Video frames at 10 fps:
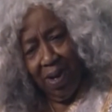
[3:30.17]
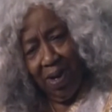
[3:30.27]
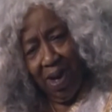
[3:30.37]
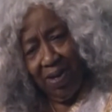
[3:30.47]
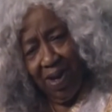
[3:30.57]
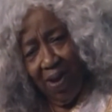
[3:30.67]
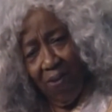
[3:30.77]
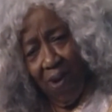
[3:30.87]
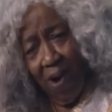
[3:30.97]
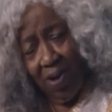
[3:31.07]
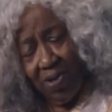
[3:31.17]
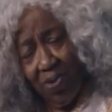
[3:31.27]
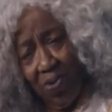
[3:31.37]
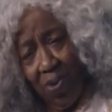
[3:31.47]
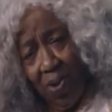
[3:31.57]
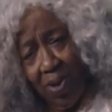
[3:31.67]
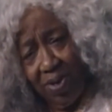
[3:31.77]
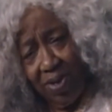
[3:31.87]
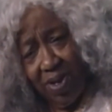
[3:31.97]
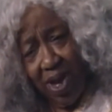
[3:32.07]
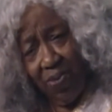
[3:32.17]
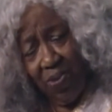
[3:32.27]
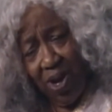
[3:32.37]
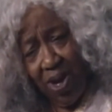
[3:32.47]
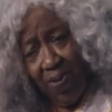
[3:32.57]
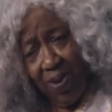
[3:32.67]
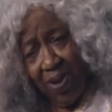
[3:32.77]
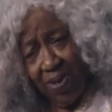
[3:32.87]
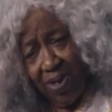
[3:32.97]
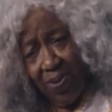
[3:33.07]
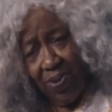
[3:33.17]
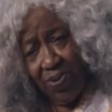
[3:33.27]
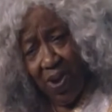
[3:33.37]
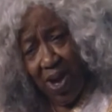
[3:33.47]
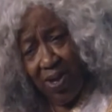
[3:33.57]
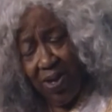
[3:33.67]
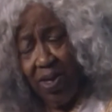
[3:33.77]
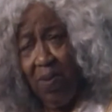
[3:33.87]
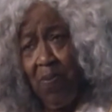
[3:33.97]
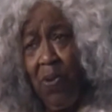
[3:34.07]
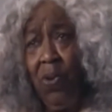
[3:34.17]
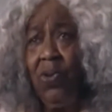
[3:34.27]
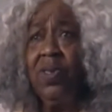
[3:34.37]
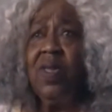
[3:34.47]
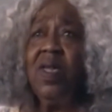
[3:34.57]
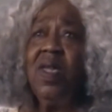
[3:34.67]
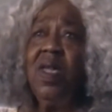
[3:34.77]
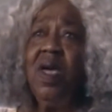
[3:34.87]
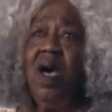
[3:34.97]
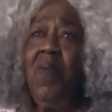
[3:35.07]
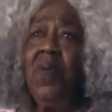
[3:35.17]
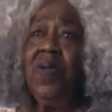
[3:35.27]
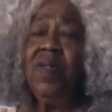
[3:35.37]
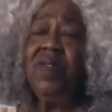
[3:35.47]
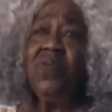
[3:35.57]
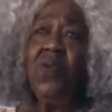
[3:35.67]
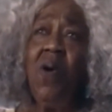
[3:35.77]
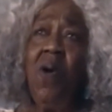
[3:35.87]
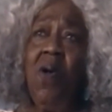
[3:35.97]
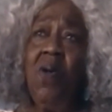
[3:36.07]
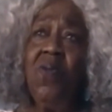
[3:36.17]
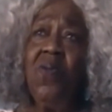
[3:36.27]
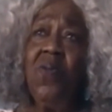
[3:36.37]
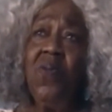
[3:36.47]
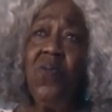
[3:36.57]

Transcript: And as I walked towards that way, because he was right in the booth up against the wall,